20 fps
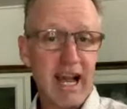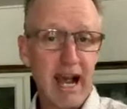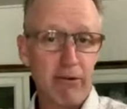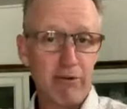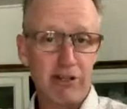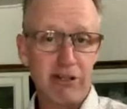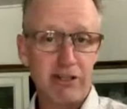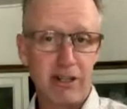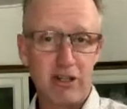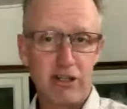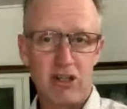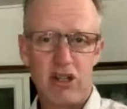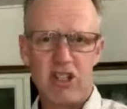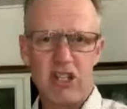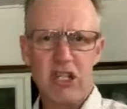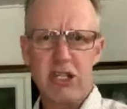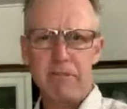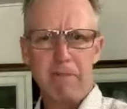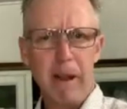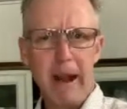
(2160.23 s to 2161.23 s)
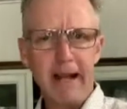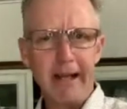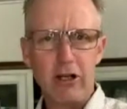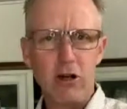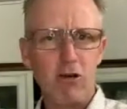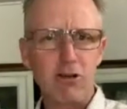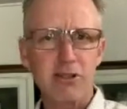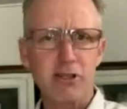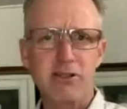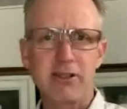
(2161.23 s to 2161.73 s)
Outreach Center Church, this
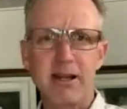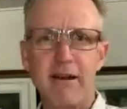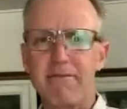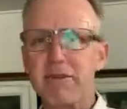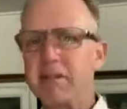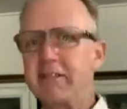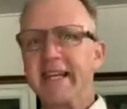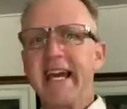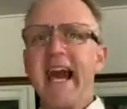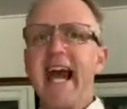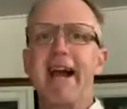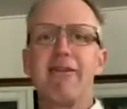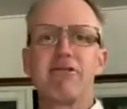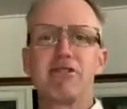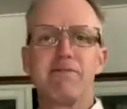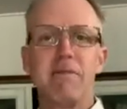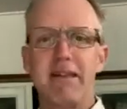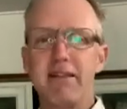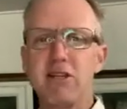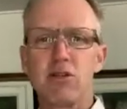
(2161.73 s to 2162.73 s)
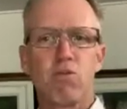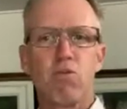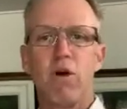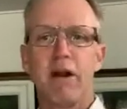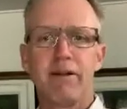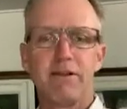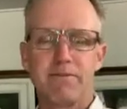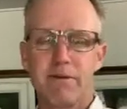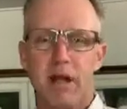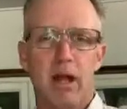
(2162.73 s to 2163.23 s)
Pentecostal stuff, this
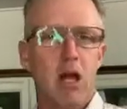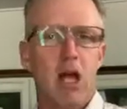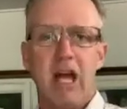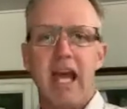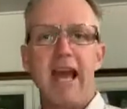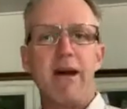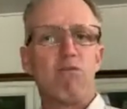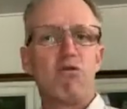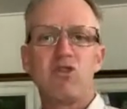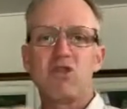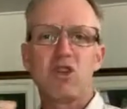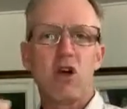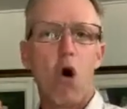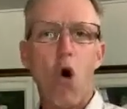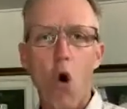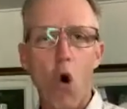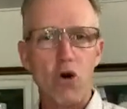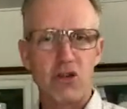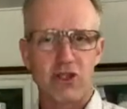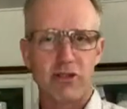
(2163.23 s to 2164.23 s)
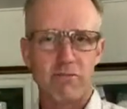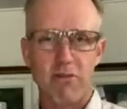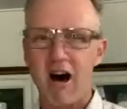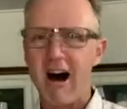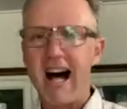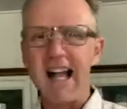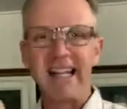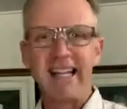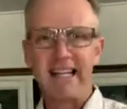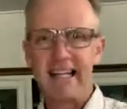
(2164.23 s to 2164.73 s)
charismatic, it was awesome.
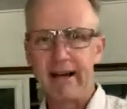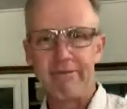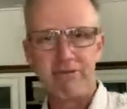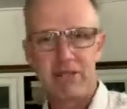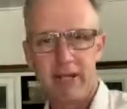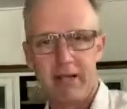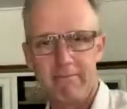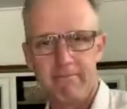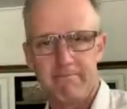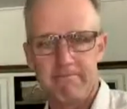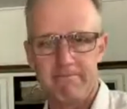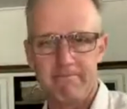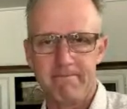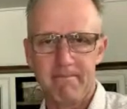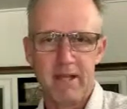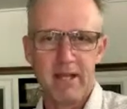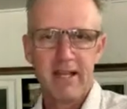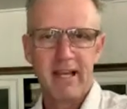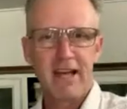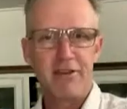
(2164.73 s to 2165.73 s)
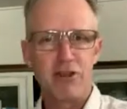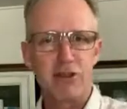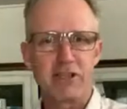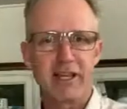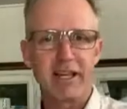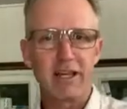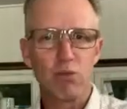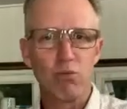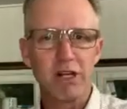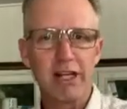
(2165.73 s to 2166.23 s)
I loved it. And
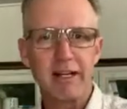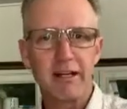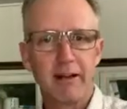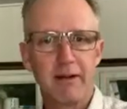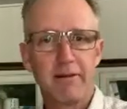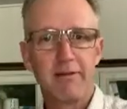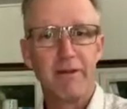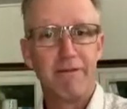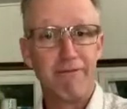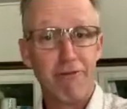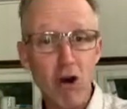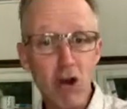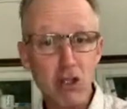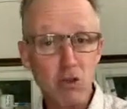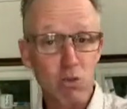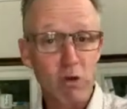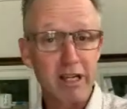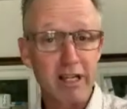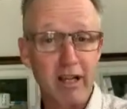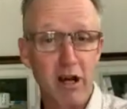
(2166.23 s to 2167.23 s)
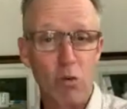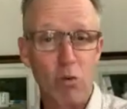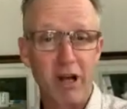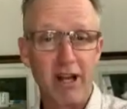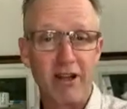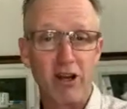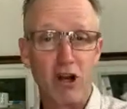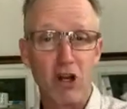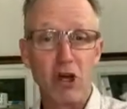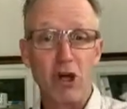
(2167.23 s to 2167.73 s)
the first week I
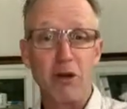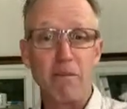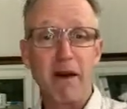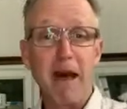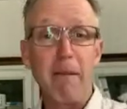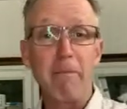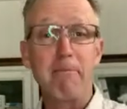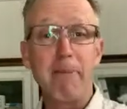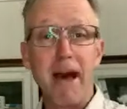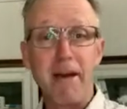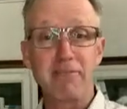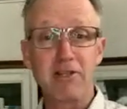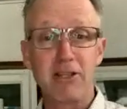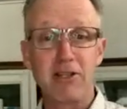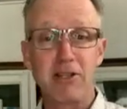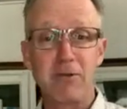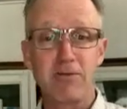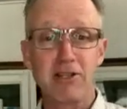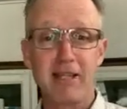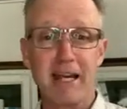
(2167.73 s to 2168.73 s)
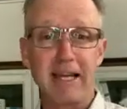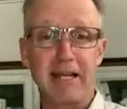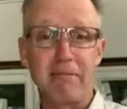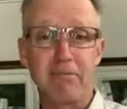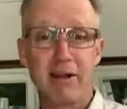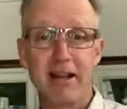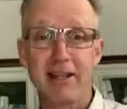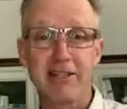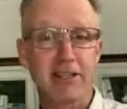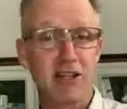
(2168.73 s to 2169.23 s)
went, I heard about baptisms taking
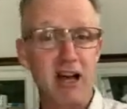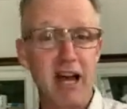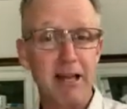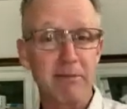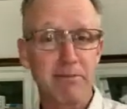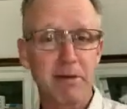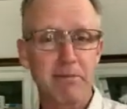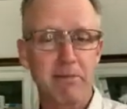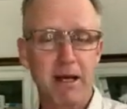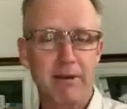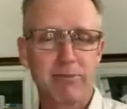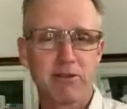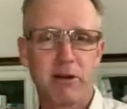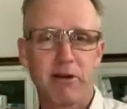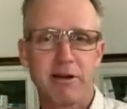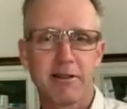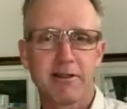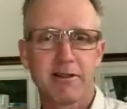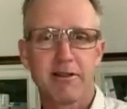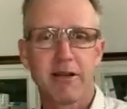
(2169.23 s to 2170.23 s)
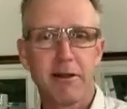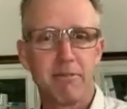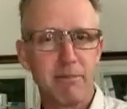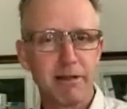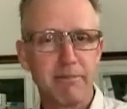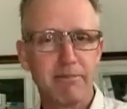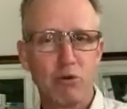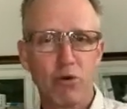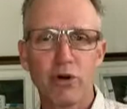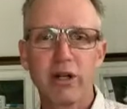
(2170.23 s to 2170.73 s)
place, and I hadn't been baptized. I'd
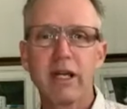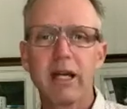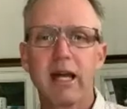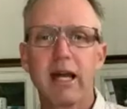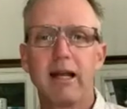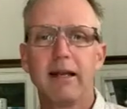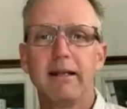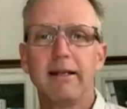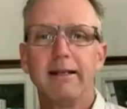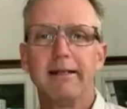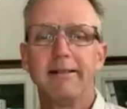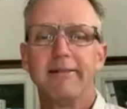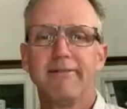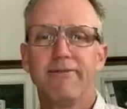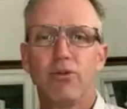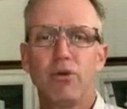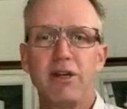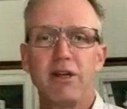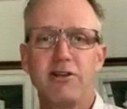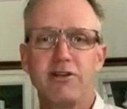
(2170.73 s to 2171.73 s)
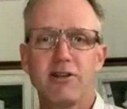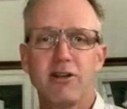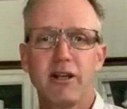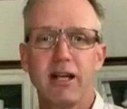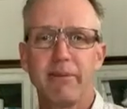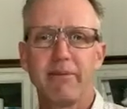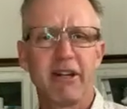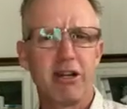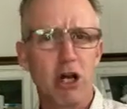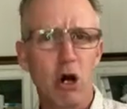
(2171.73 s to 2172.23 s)
been born again 4 years
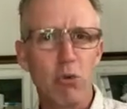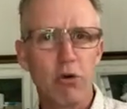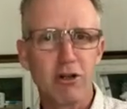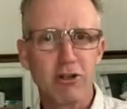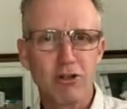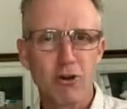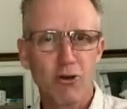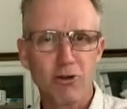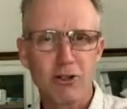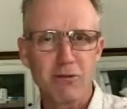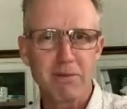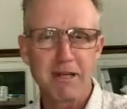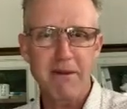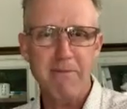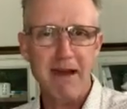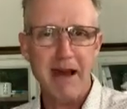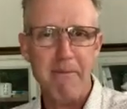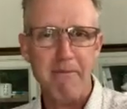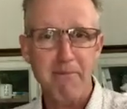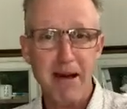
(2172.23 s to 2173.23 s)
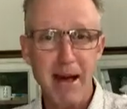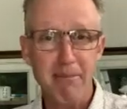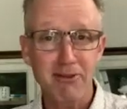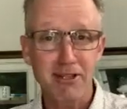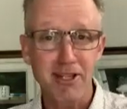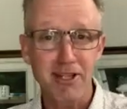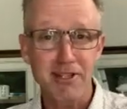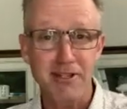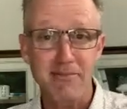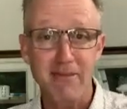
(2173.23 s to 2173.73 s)
earlier, but no one had talked to me about
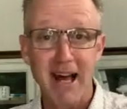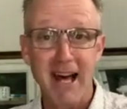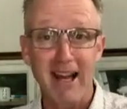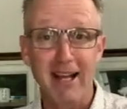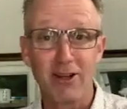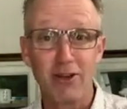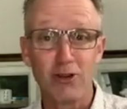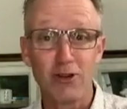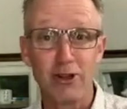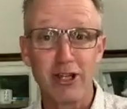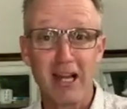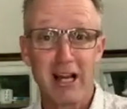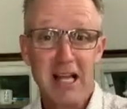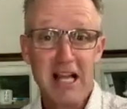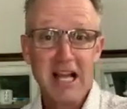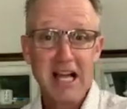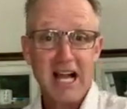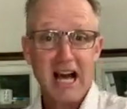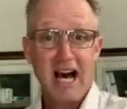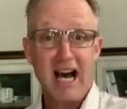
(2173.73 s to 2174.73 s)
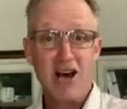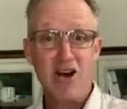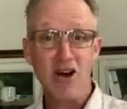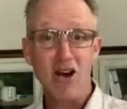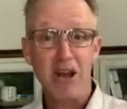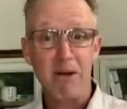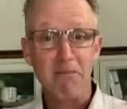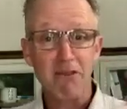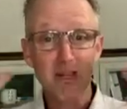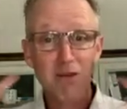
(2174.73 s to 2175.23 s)
baptism. Hallelujah. I
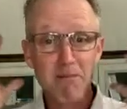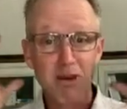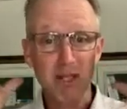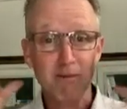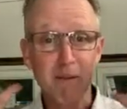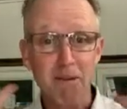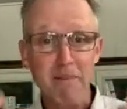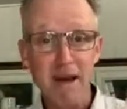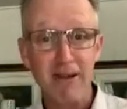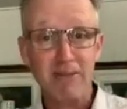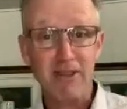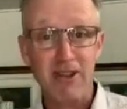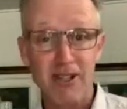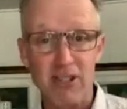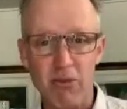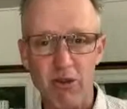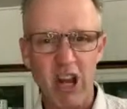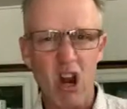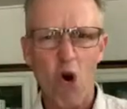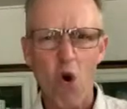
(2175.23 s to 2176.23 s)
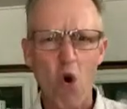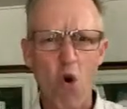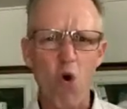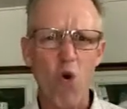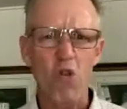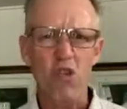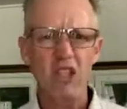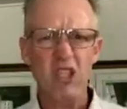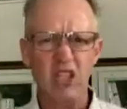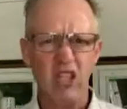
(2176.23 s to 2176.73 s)
heard, you must be baptized. I went,
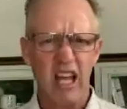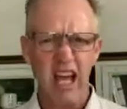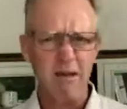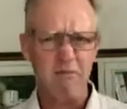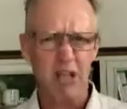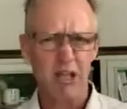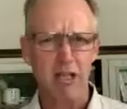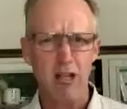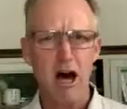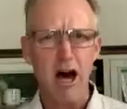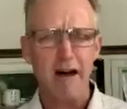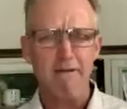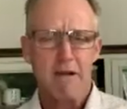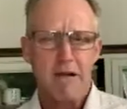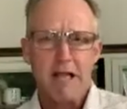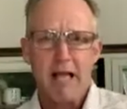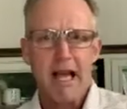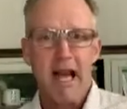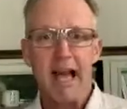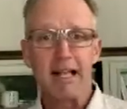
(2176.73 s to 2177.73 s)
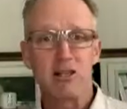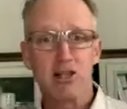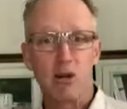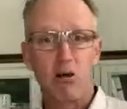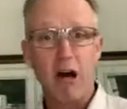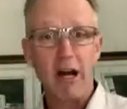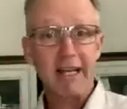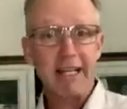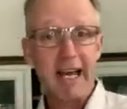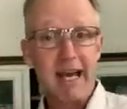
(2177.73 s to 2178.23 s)
oh, this came alive. And so
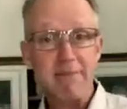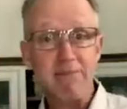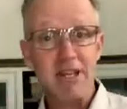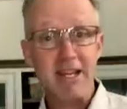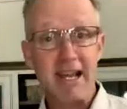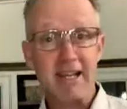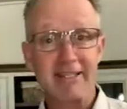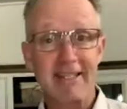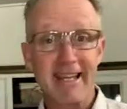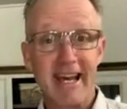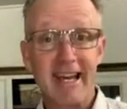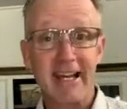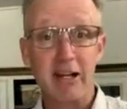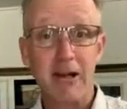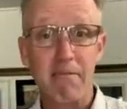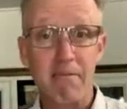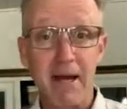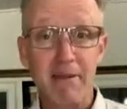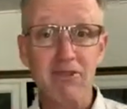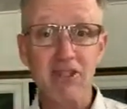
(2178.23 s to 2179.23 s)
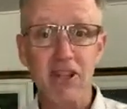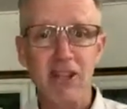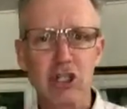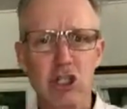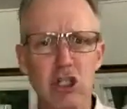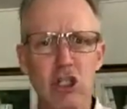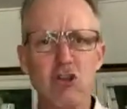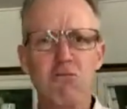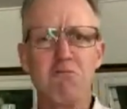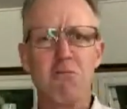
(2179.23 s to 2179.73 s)
I came the next day and I got baptized,
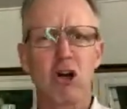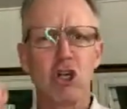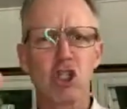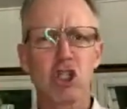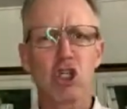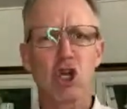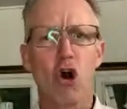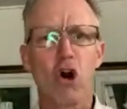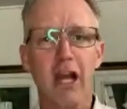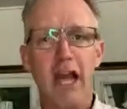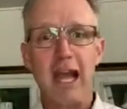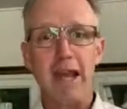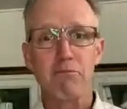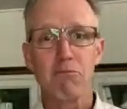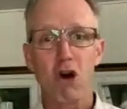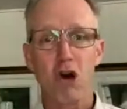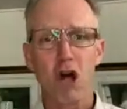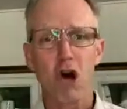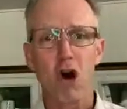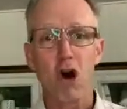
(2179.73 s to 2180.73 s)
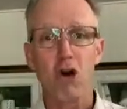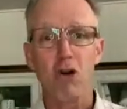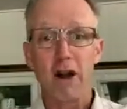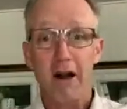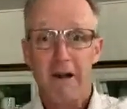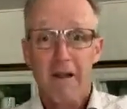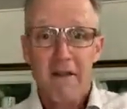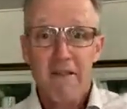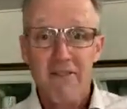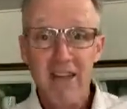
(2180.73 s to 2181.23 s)
and to my shock and my
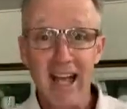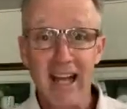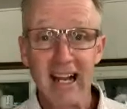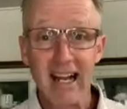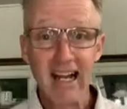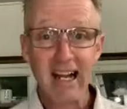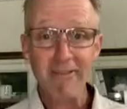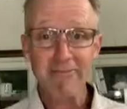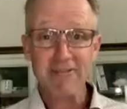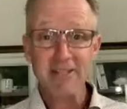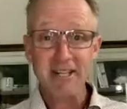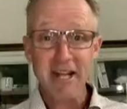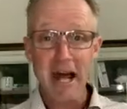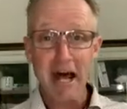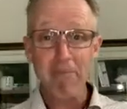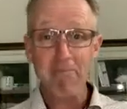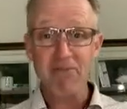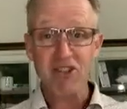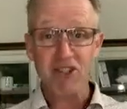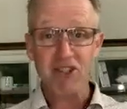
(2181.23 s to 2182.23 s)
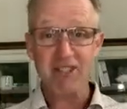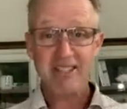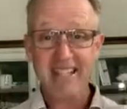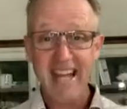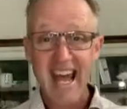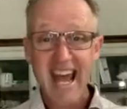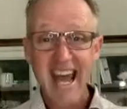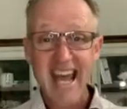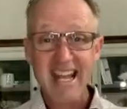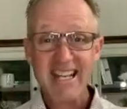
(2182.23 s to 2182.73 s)
horror, they lifted up the
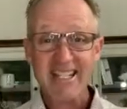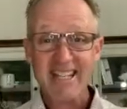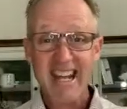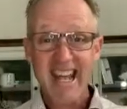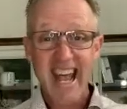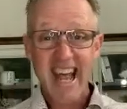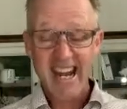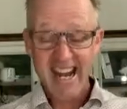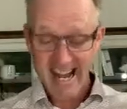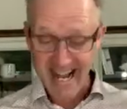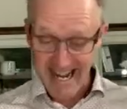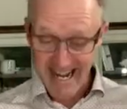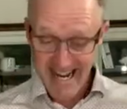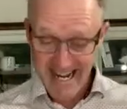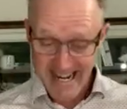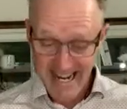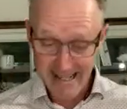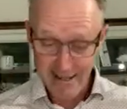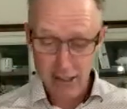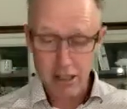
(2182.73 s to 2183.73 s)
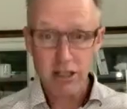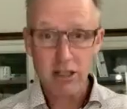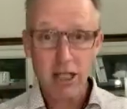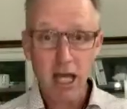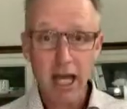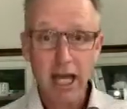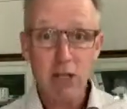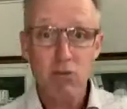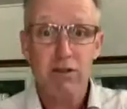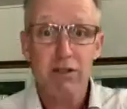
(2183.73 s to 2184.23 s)
stage, and underneath the
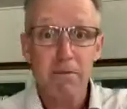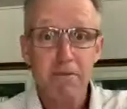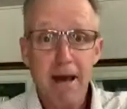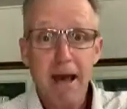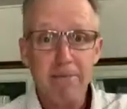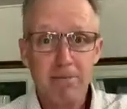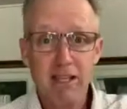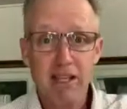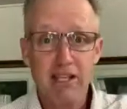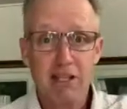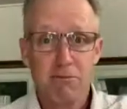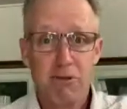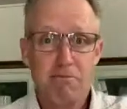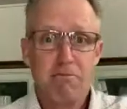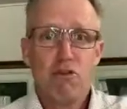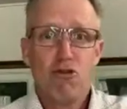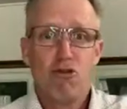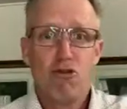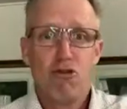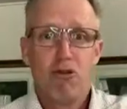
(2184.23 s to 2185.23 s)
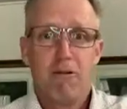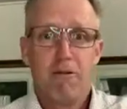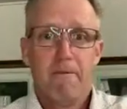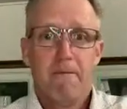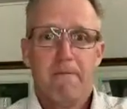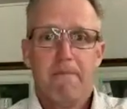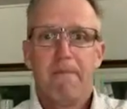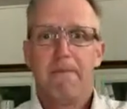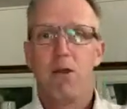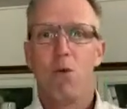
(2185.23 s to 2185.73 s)
stage was a baptismal pool.
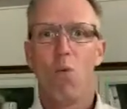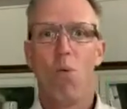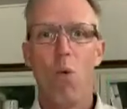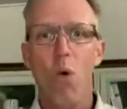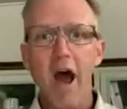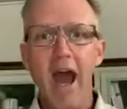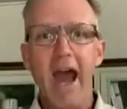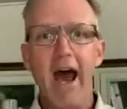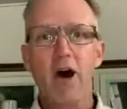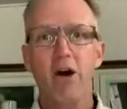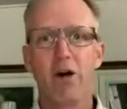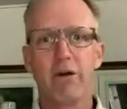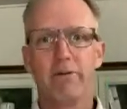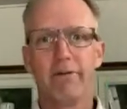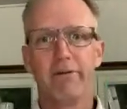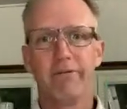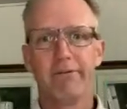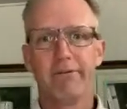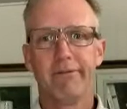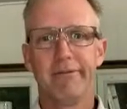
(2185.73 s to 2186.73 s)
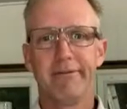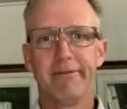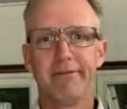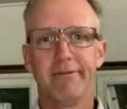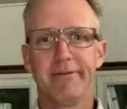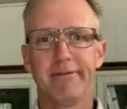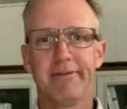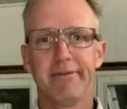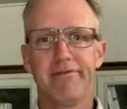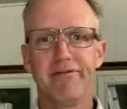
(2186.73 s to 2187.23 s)
Wow,
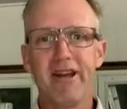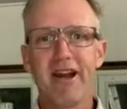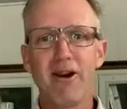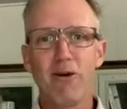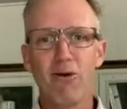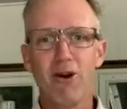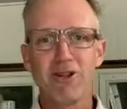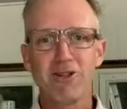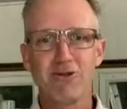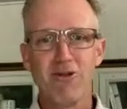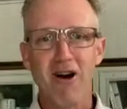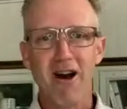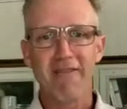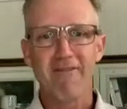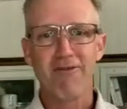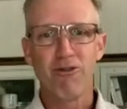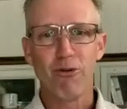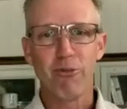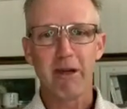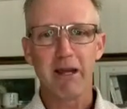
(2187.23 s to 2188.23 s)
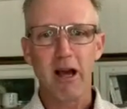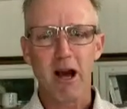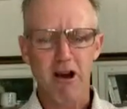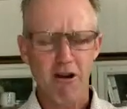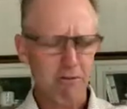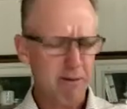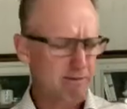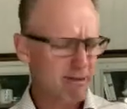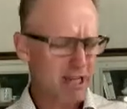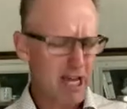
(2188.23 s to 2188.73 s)
there it was right for me. I
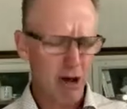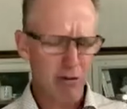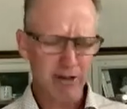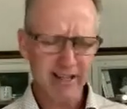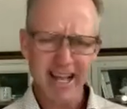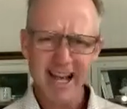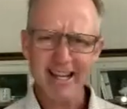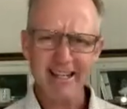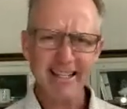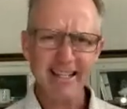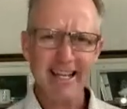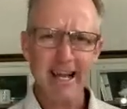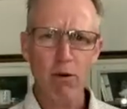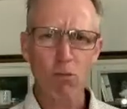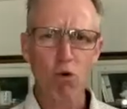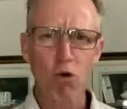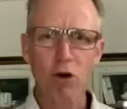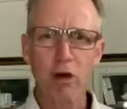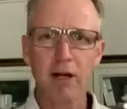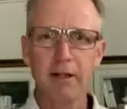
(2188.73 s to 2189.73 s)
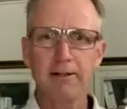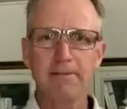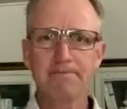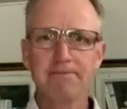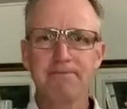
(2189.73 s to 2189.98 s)
remember going down into that water,